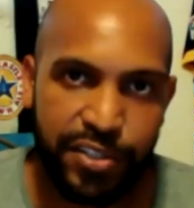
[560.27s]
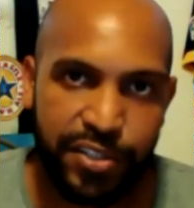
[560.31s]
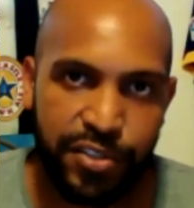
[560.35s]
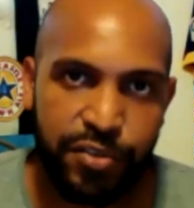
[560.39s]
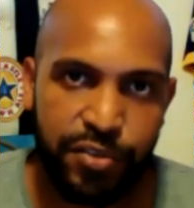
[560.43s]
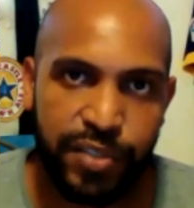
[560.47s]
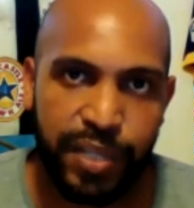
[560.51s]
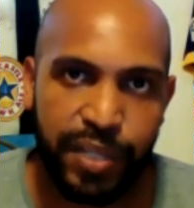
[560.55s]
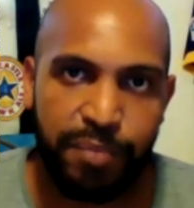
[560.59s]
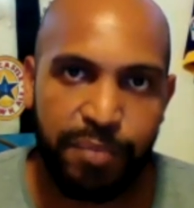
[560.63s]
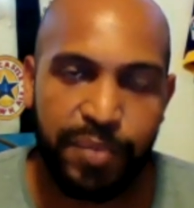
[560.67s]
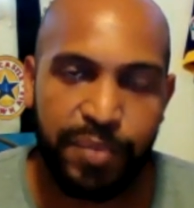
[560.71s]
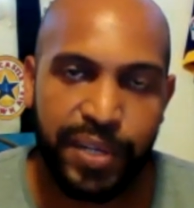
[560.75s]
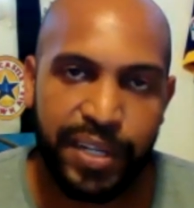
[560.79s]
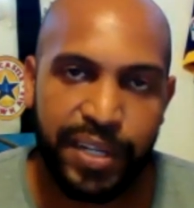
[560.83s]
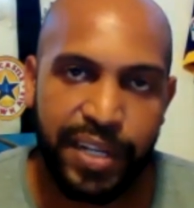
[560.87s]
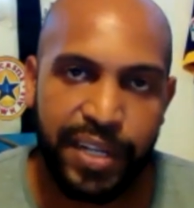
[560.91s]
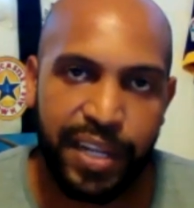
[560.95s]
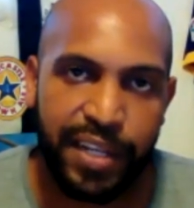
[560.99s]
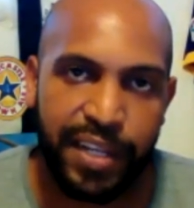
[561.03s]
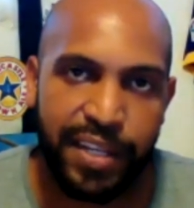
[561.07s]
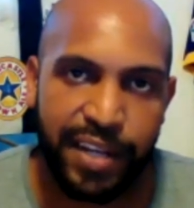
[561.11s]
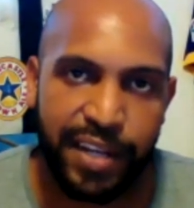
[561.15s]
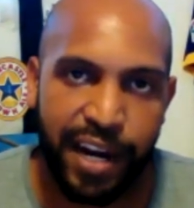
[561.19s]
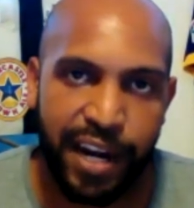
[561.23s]
Should there be
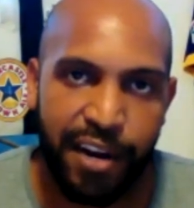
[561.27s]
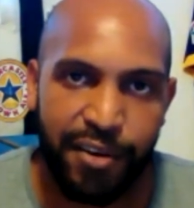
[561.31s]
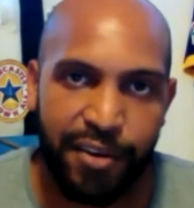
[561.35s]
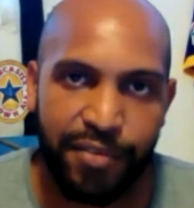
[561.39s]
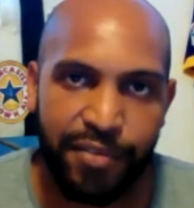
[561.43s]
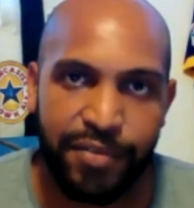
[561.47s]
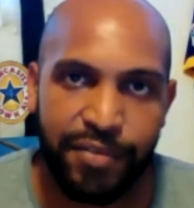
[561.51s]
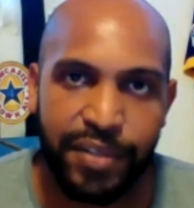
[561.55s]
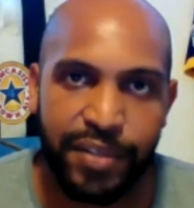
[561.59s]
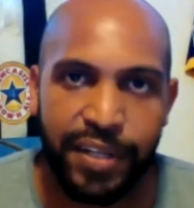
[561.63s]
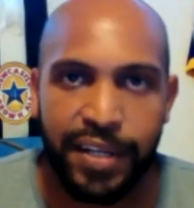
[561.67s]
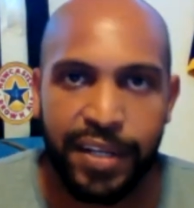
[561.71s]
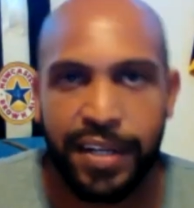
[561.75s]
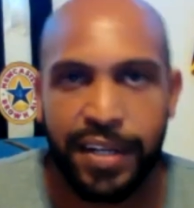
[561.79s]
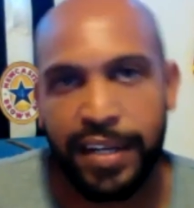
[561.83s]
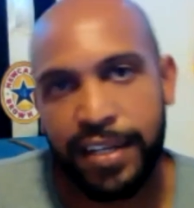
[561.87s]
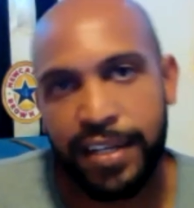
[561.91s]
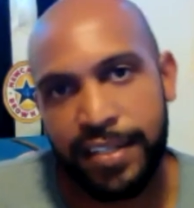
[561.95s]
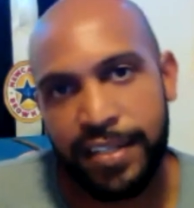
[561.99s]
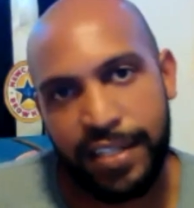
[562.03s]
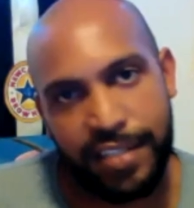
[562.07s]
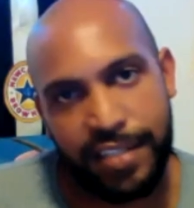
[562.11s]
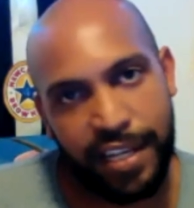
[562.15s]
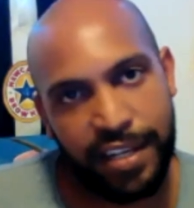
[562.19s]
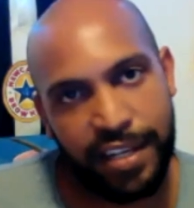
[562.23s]
another round,
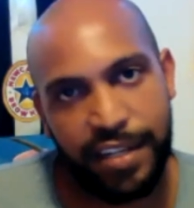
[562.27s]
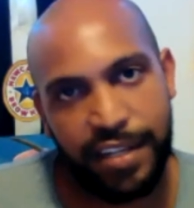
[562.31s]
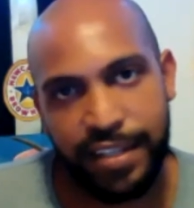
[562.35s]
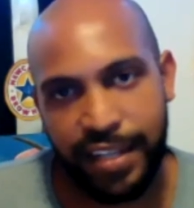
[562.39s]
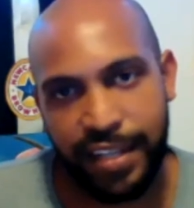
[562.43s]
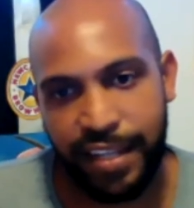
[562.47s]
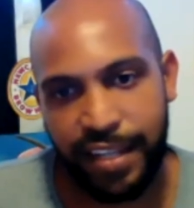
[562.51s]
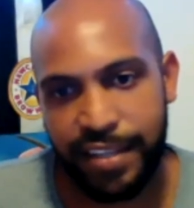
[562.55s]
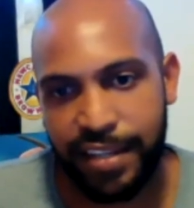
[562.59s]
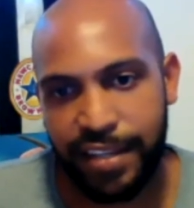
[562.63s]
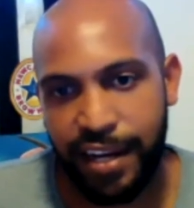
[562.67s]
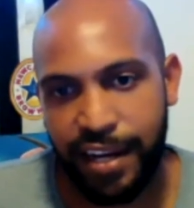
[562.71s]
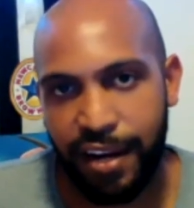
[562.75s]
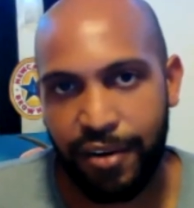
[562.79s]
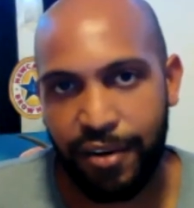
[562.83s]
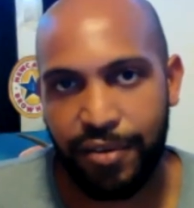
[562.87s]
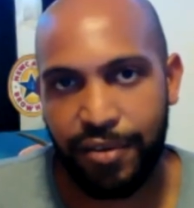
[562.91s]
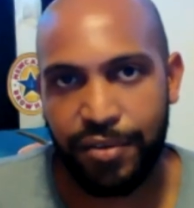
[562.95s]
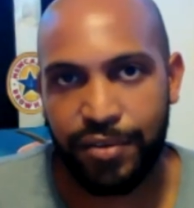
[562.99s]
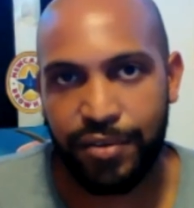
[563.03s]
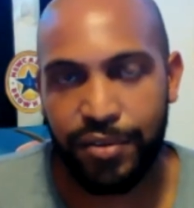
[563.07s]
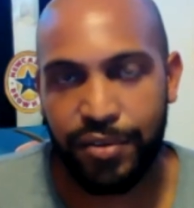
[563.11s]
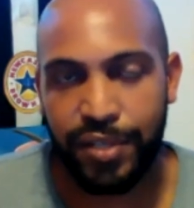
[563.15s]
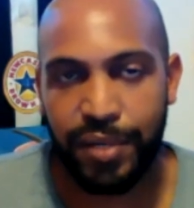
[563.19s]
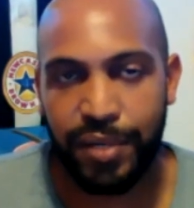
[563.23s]
a sudden death round?
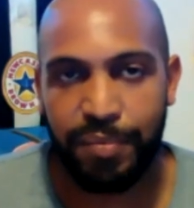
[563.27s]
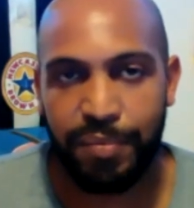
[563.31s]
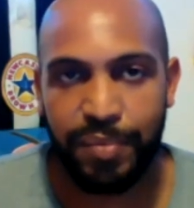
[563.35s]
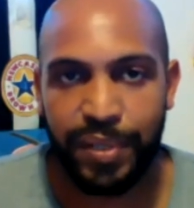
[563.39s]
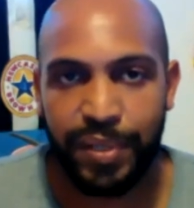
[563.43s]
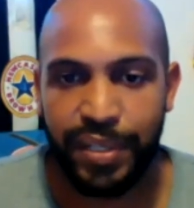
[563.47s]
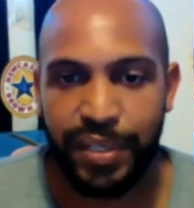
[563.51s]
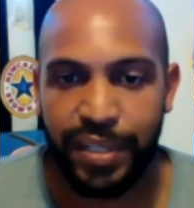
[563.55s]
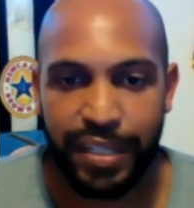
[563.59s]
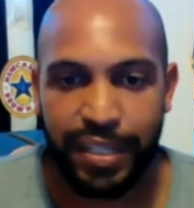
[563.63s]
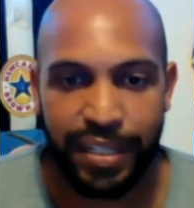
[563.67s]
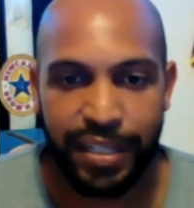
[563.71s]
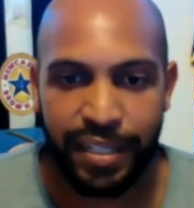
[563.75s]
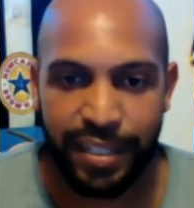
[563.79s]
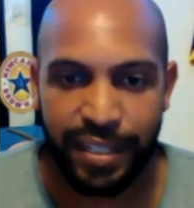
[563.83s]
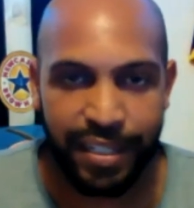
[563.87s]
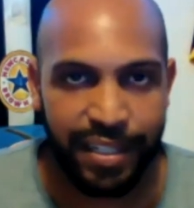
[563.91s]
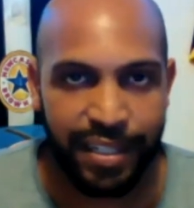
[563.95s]
Should there be,